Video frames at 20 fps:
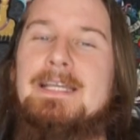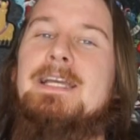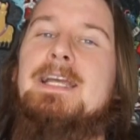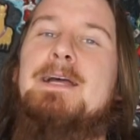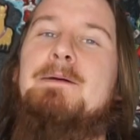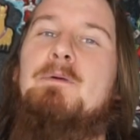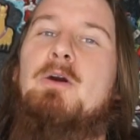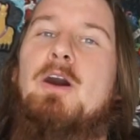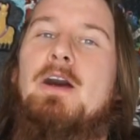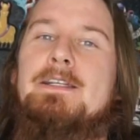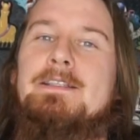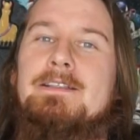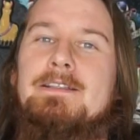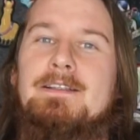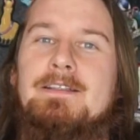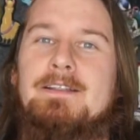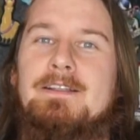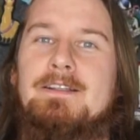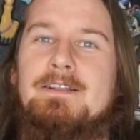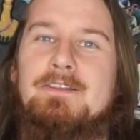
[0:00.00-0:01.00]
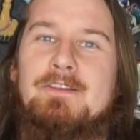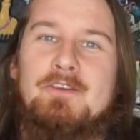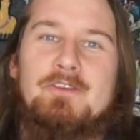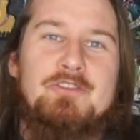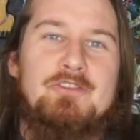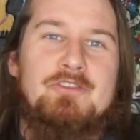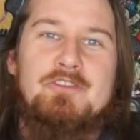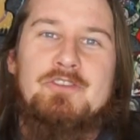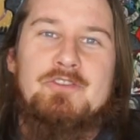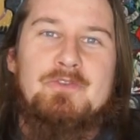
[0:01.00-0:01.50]
Come on,
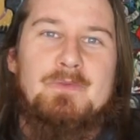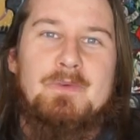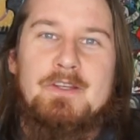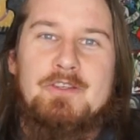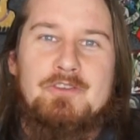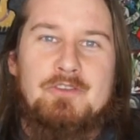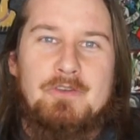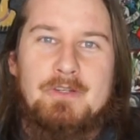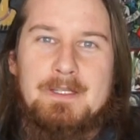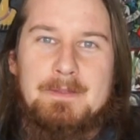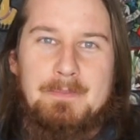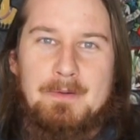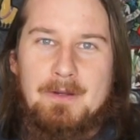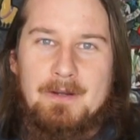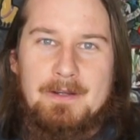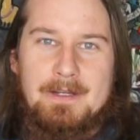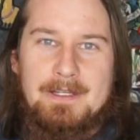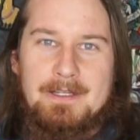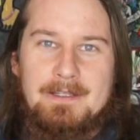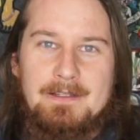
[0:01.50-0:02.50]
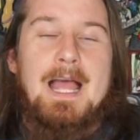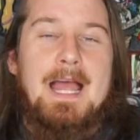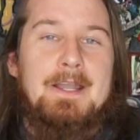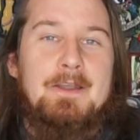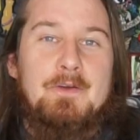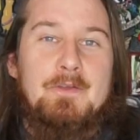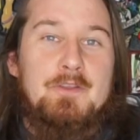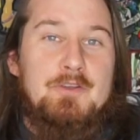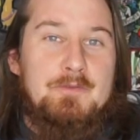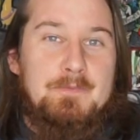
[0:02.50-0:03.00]
don't you just want to join the party? I
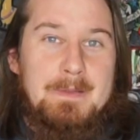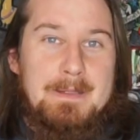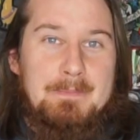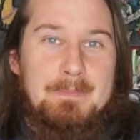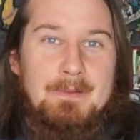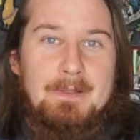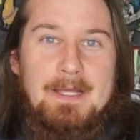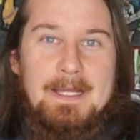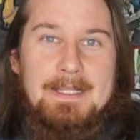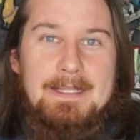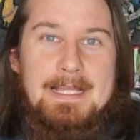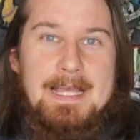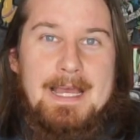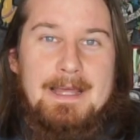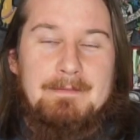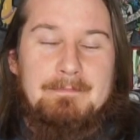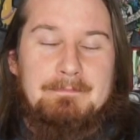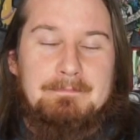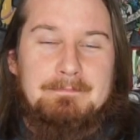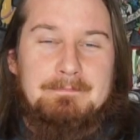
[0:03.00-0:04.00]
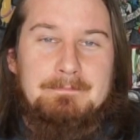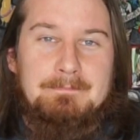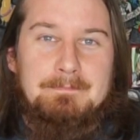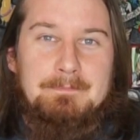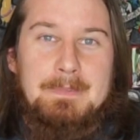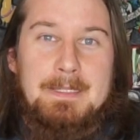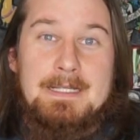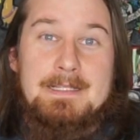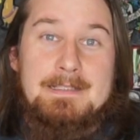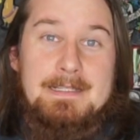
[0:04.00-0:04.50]
know there's people like that
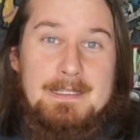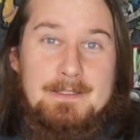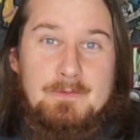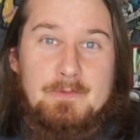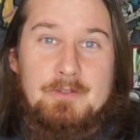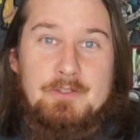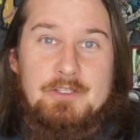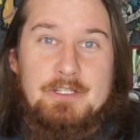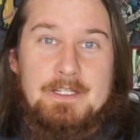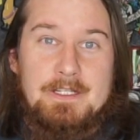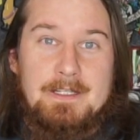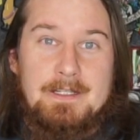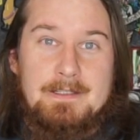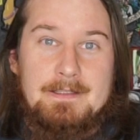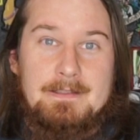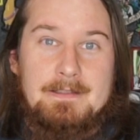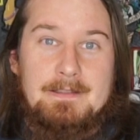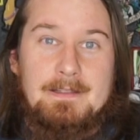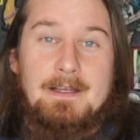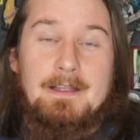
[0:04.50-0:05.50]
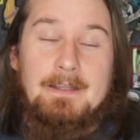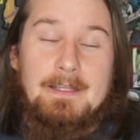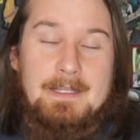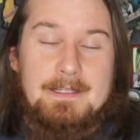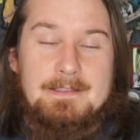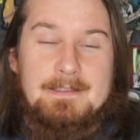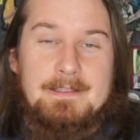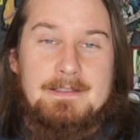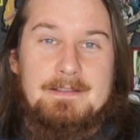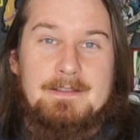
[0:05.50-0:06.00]
because that's what she does.
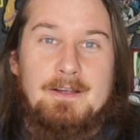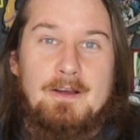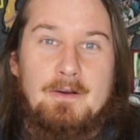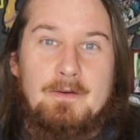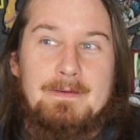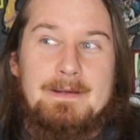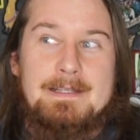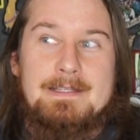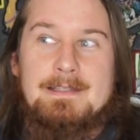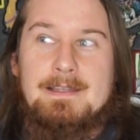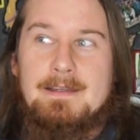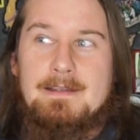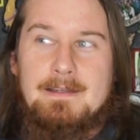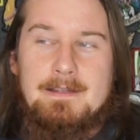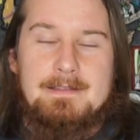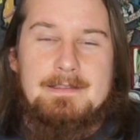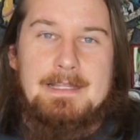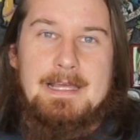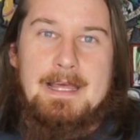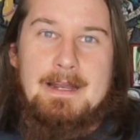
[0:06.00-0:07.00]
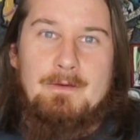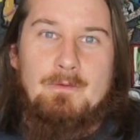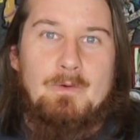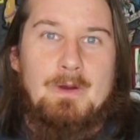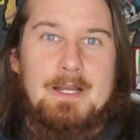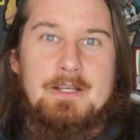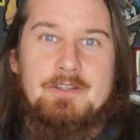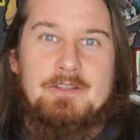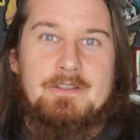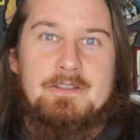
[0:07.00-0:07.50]
Alexis always does that,
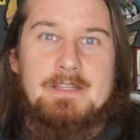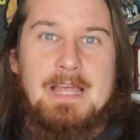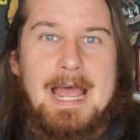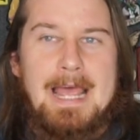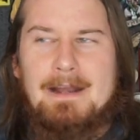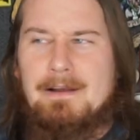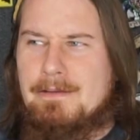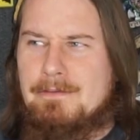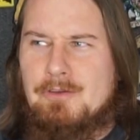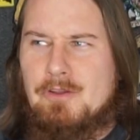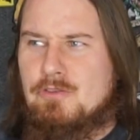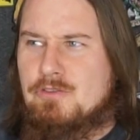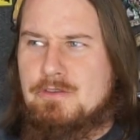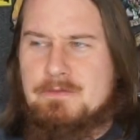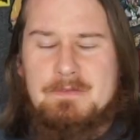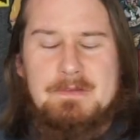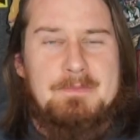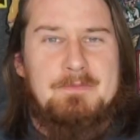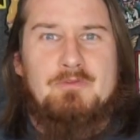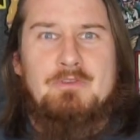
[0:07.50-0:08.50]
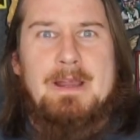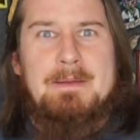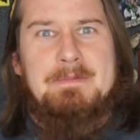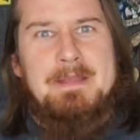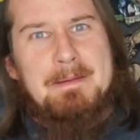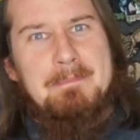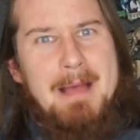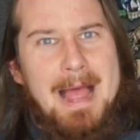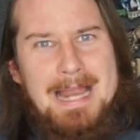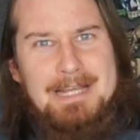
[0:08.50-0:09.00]
watches. I don't even know if she's subscribed
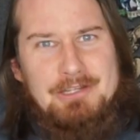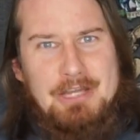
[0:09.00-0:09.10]
to my